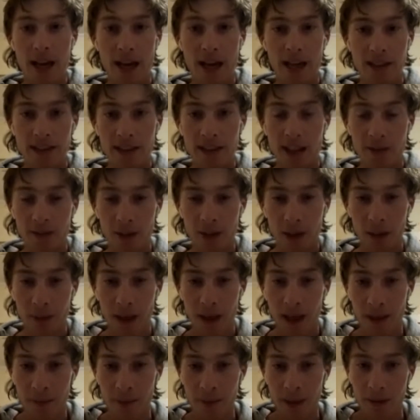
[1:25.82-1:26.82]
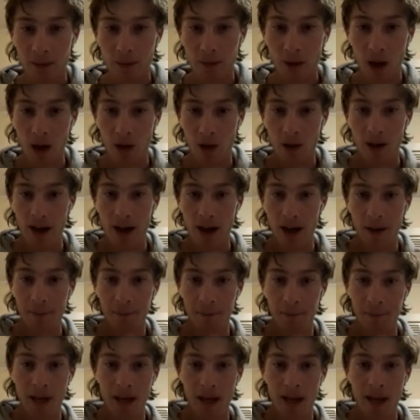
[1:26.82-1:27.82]
He's definitely played a big role.
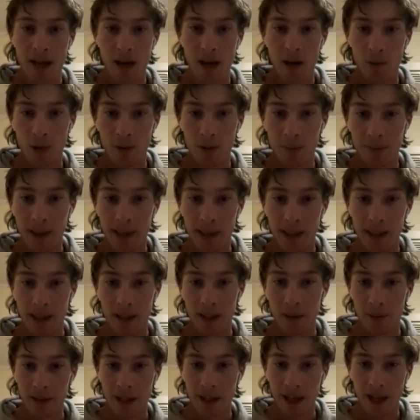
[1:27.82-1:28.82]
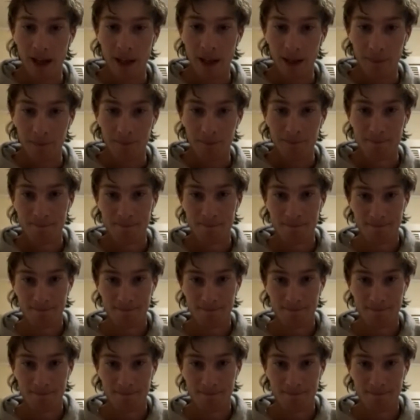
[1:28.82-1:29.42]
I wouldn't be here without him.